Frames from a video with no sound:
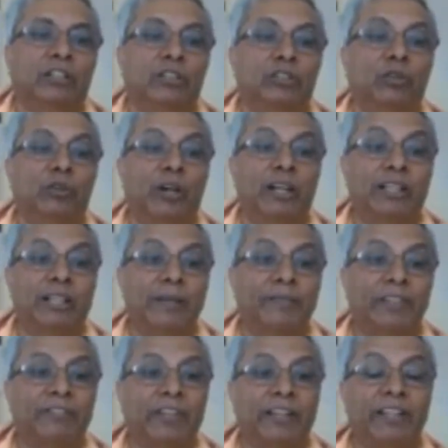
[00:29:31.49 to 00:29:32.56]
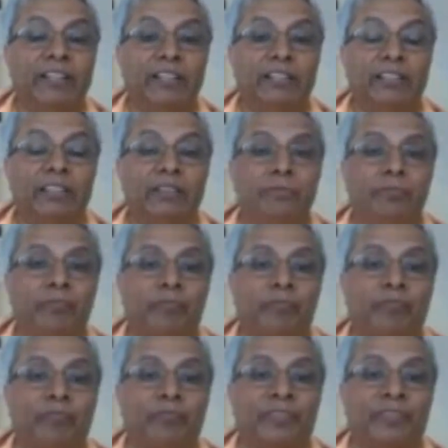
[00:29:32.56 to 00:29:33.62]
So what happened finally,
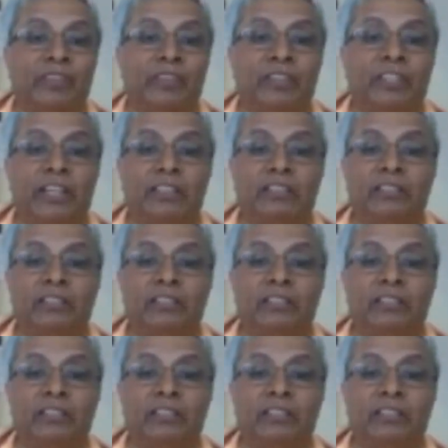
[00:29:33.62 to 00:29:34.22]
that